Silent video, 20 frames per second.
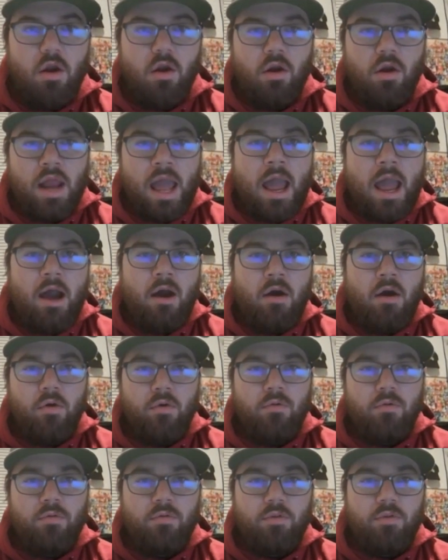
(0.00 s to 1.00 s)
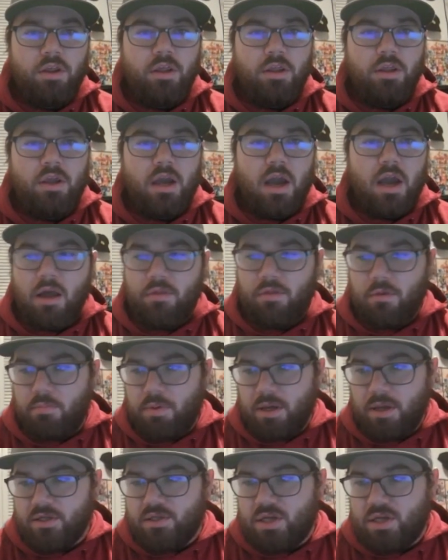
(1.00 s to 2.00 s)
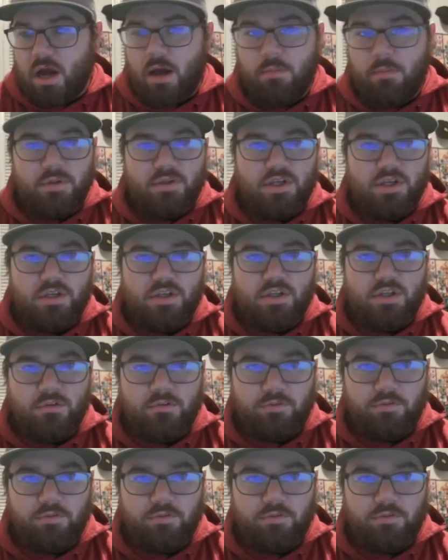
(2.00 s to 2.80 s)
now the biggest competition